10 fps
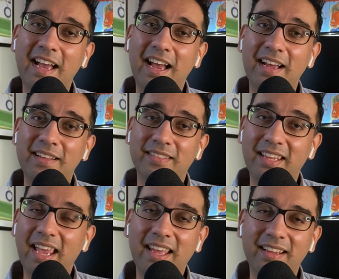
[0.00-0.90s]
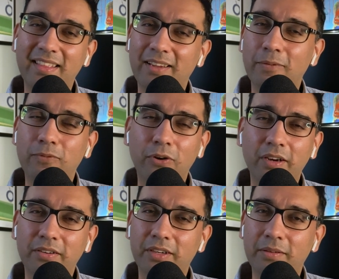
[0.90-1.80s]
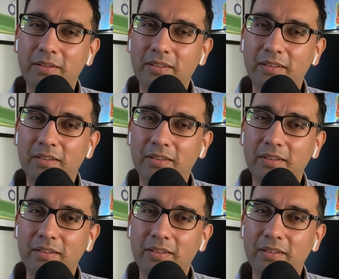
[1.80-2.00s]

uh, they had, I think, four hundred